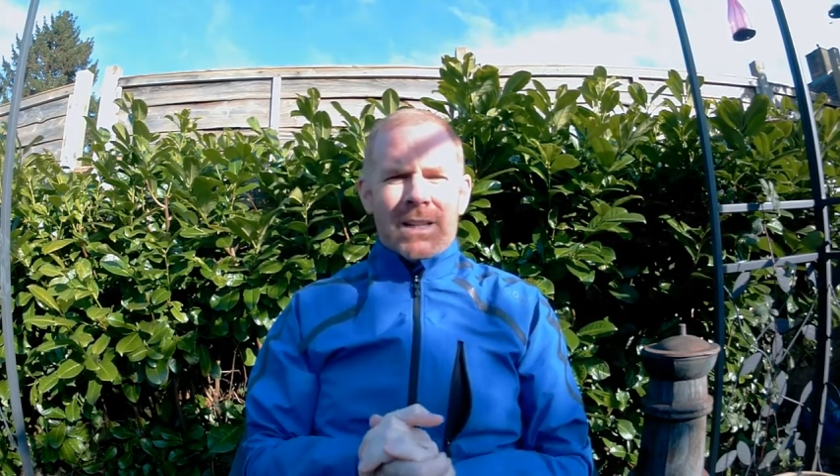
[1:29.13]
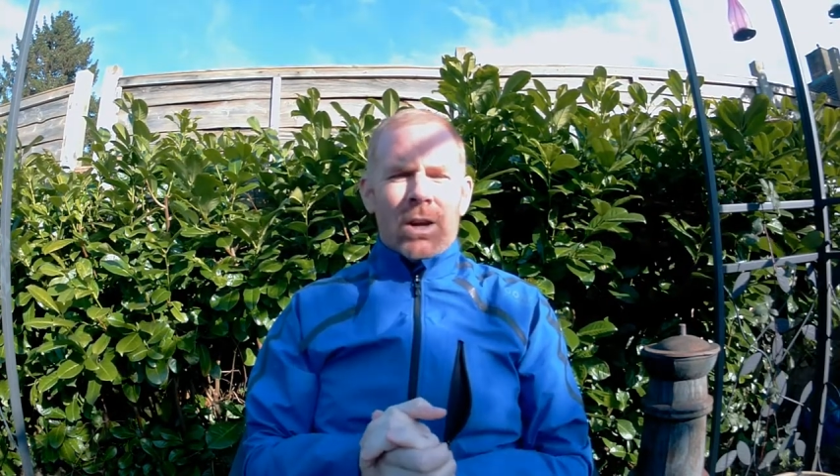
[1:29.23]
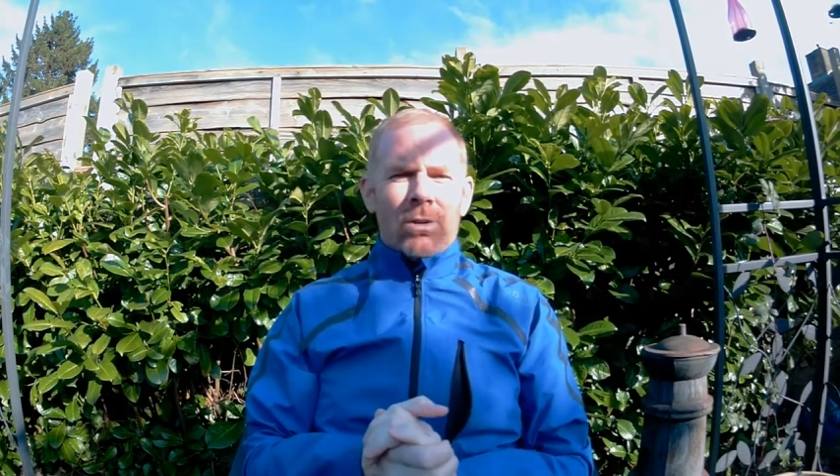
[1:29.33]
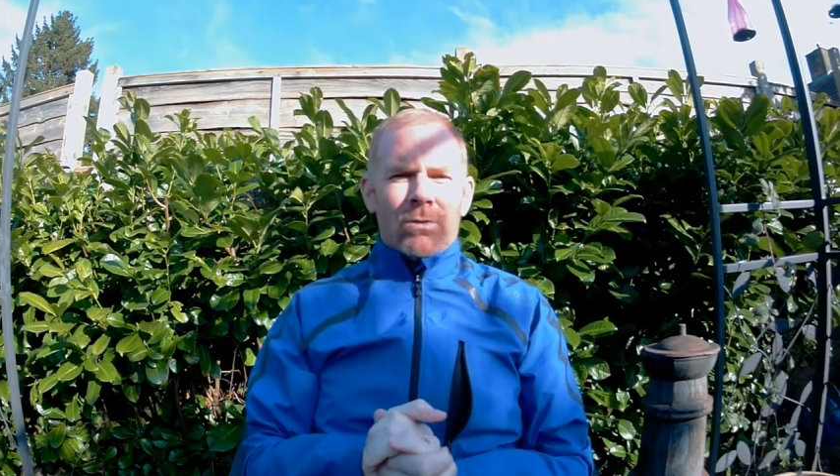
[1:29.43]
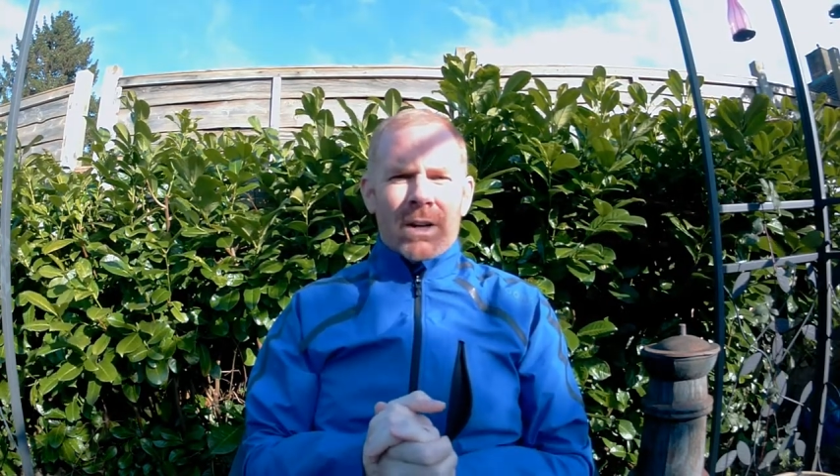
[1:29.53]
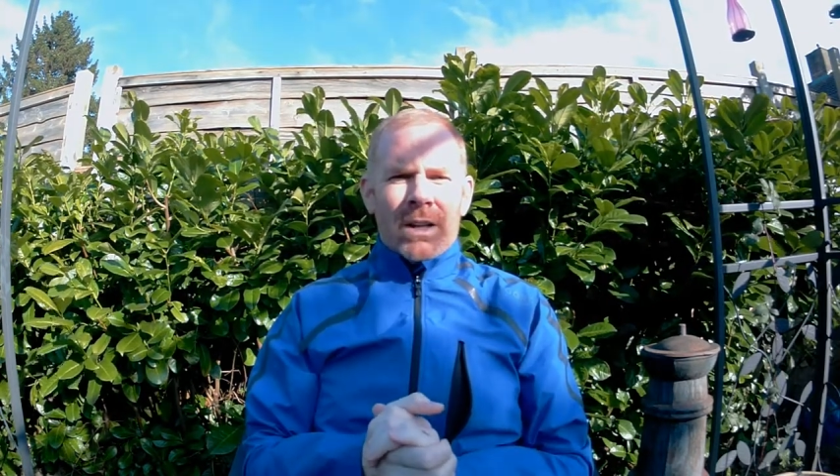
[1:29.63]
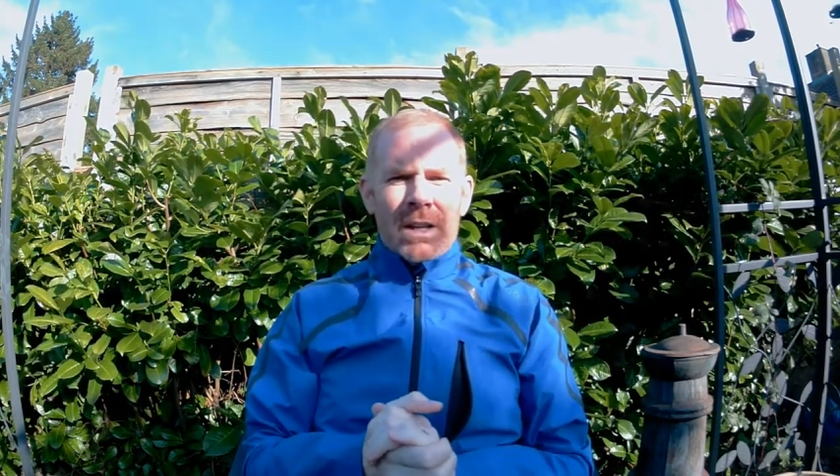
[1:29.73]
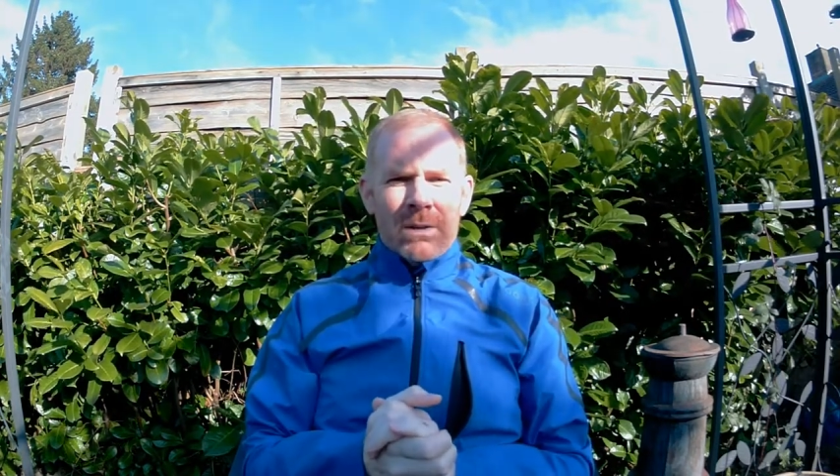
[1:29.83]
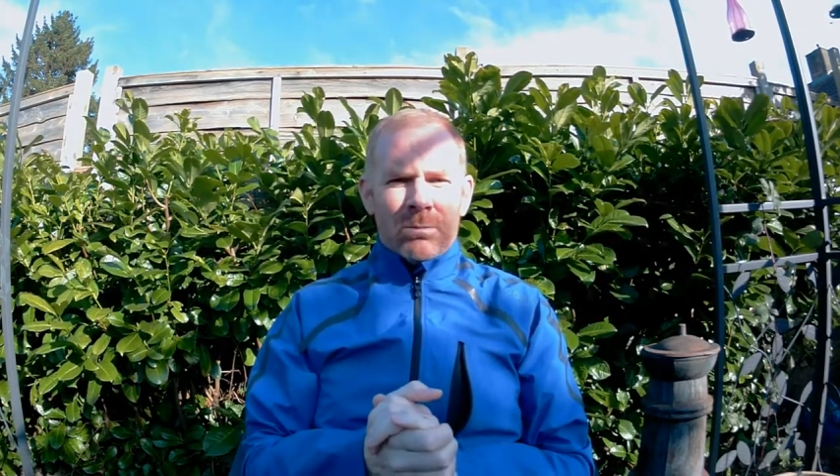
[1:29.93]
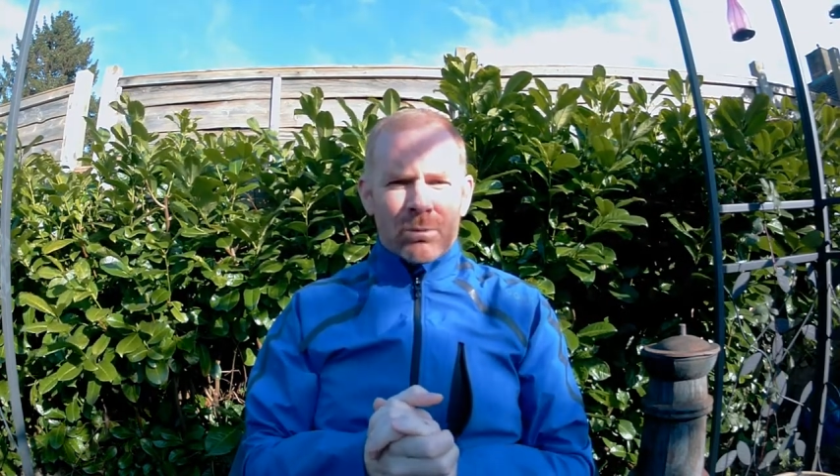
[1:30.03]
go running
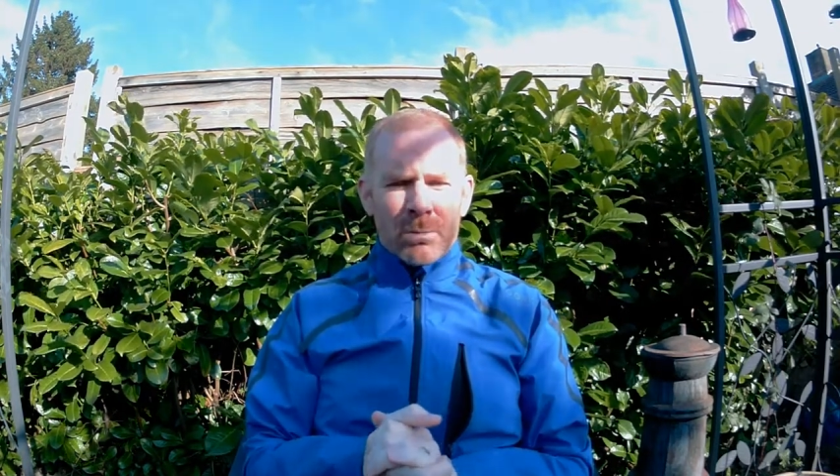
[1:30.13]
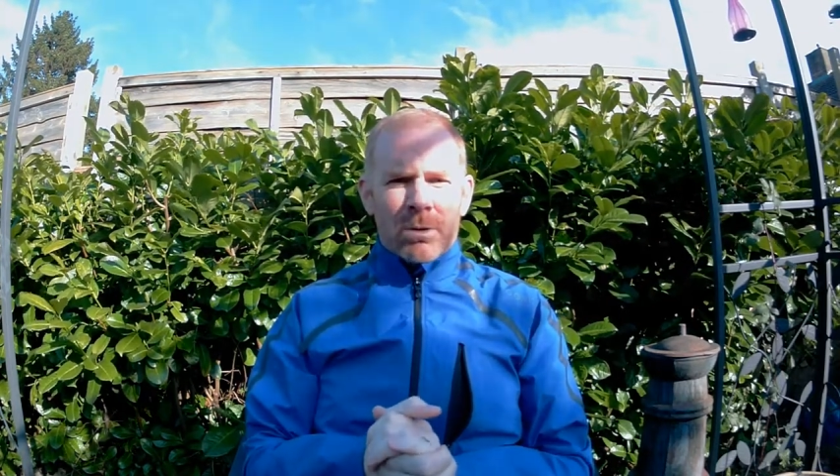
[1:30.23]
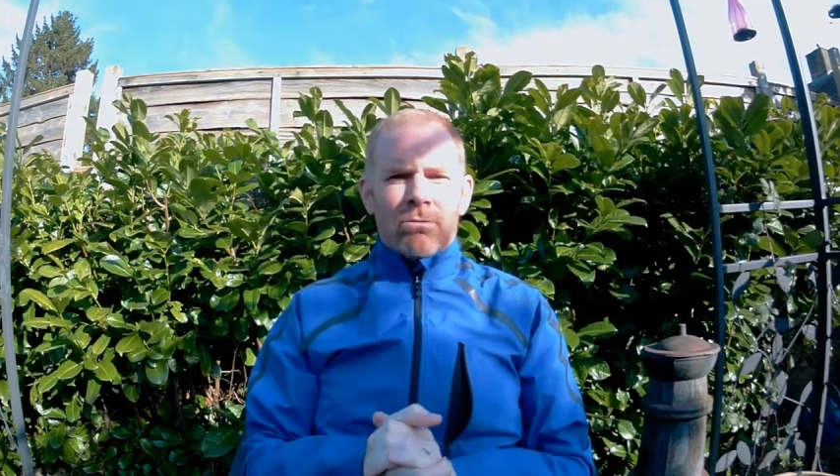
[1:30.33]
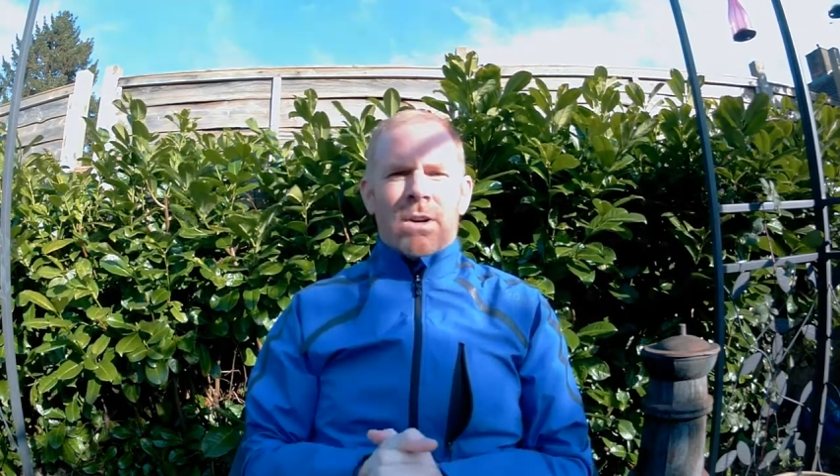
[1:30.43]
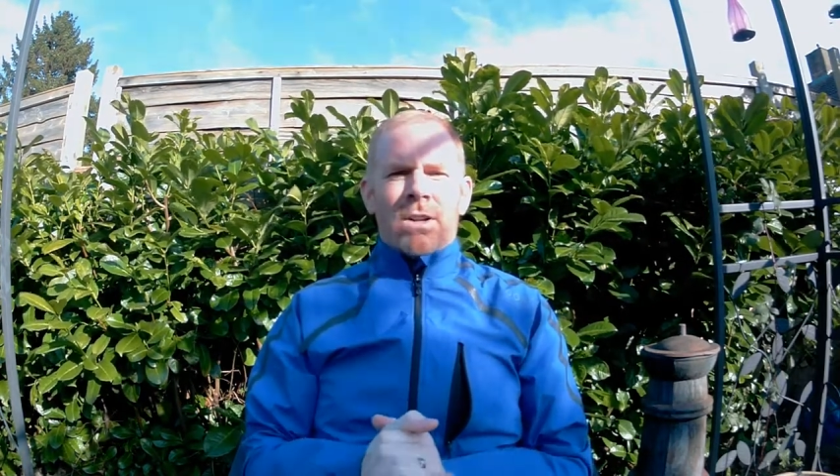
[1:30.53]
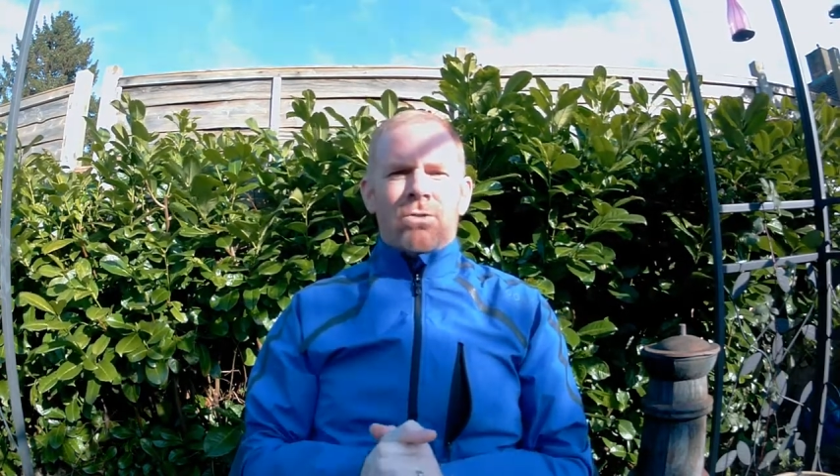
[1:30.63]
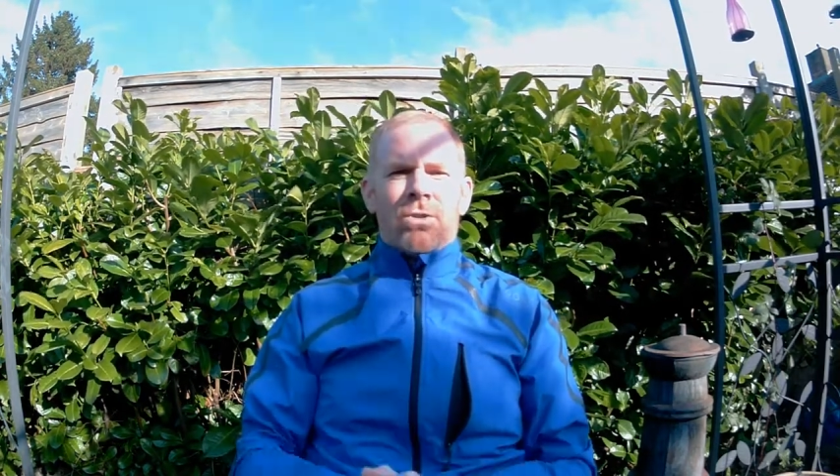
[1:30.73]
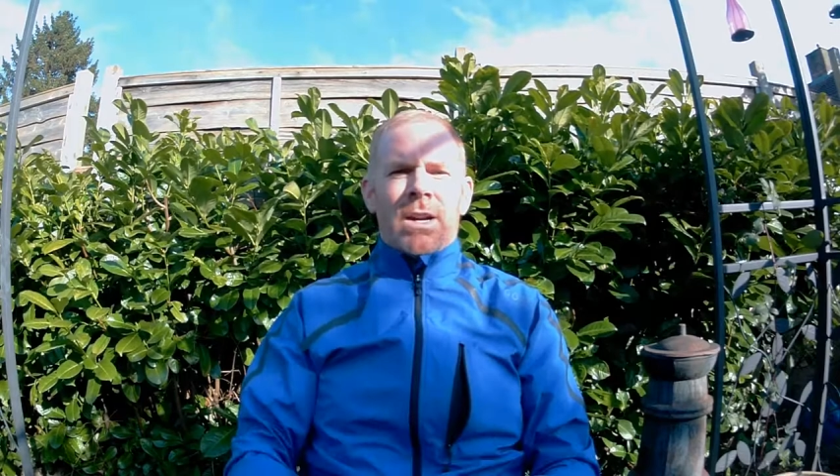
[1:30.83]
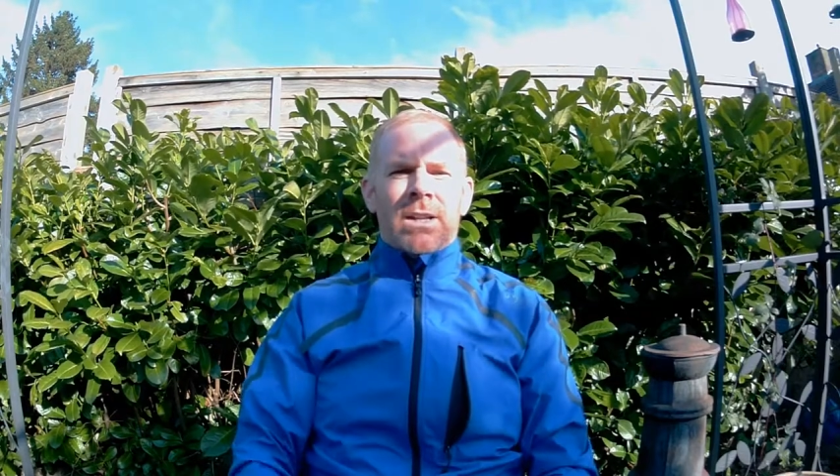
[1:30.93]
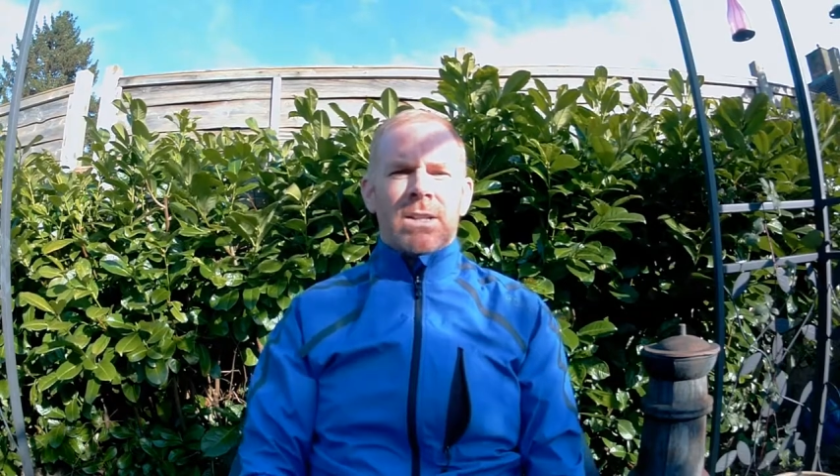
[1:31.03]
in proper running
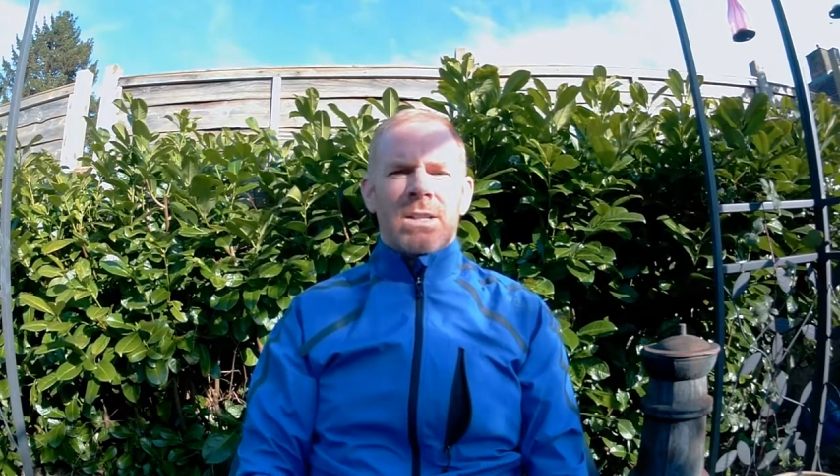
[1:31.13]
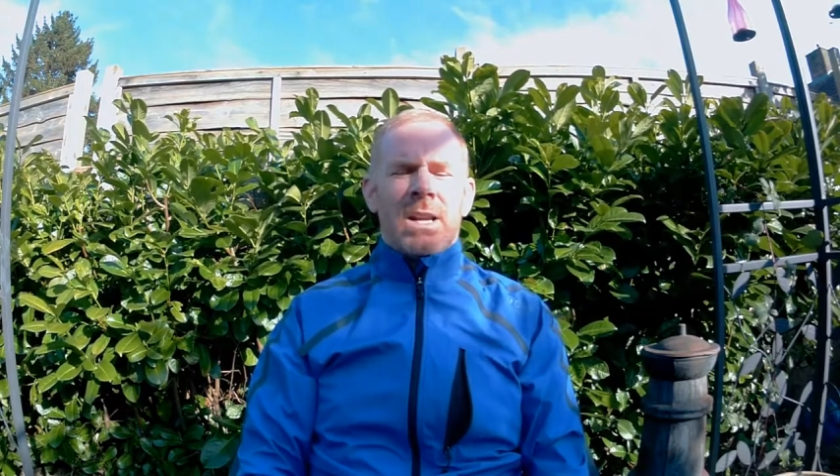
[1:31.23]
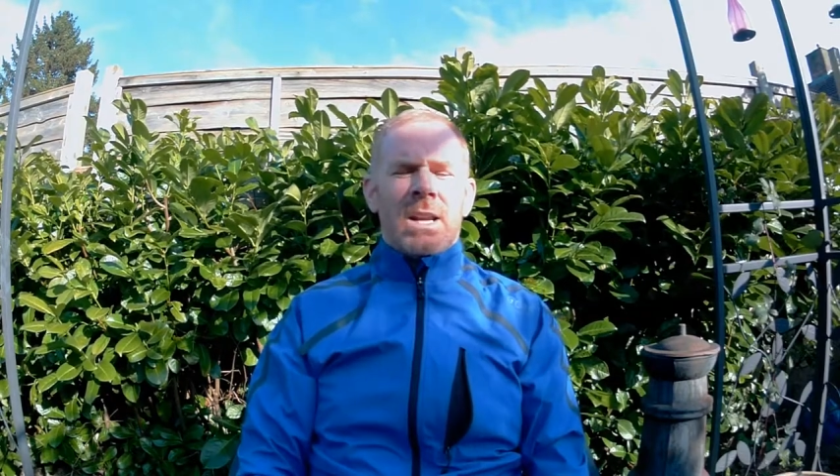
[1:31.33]
trainers.